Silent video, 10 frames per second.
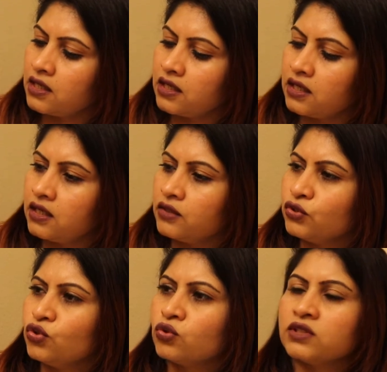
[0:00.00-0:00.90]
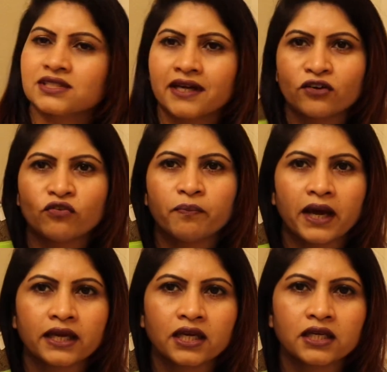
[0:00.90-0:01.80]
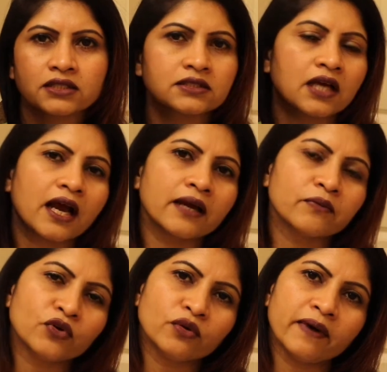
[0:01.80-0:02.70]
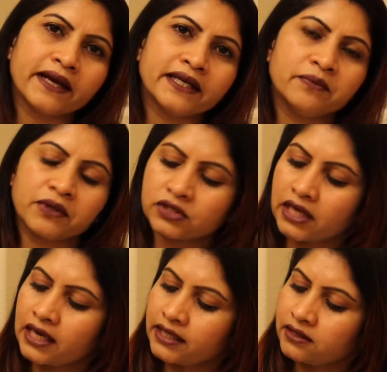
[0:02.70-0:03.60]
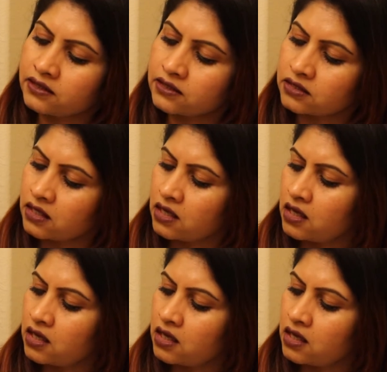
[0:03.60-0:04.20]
uh, you know this kind of package I'm going to buy it because I like this